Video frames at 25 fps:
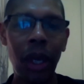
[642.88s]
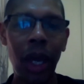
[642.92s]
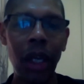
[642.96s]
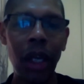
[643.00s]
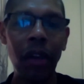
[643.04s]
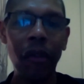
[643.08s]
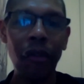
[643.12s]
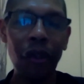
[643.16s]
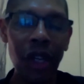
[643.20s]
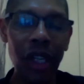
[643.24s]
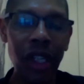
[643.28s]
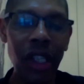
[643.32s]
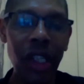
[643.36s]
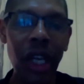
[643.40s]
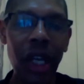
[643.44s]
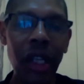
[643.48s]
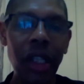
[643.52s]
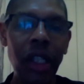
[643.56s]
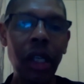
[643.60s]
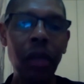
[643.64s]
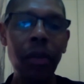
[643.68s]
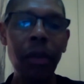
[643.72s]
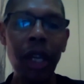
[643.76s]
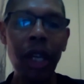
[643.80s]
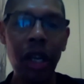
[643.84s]
And if he
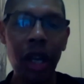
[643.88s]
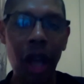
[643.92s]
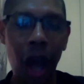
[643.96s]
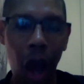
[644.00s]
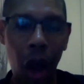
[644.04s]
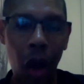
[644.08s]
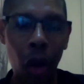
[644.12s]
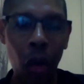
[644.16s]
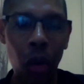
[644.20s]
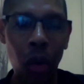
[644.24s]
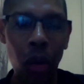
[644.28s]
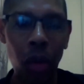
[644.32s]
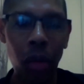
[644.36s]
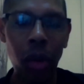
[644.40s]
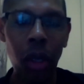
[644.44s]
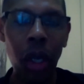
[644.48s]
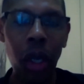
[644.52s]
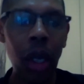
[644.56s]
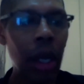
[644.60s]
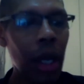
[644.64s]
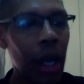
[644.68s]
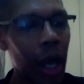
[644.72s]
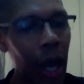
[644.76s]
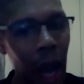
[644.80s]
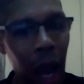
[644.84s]
said to me no,
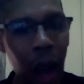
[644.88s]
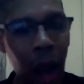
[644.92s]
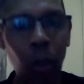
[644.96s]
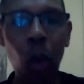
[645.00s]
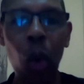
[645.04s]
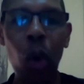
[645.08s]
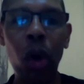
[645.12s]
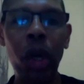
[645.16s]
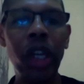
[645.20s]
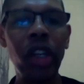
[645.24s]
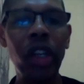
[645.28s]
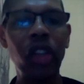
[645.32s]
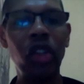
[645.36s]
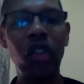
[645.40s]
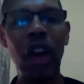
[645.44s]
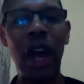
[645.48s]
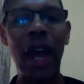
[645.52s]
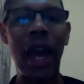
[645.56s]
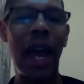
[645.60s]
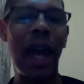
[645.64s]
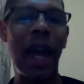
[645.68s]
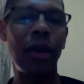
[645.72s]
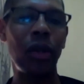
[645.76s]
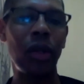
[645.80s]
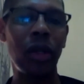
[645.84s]
I'm walking
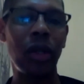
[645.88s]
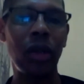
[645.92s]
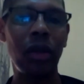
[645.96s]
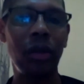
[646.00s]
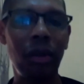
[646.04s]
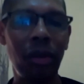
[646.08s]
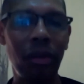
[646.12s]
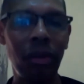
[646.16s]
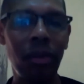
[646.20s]
straight out.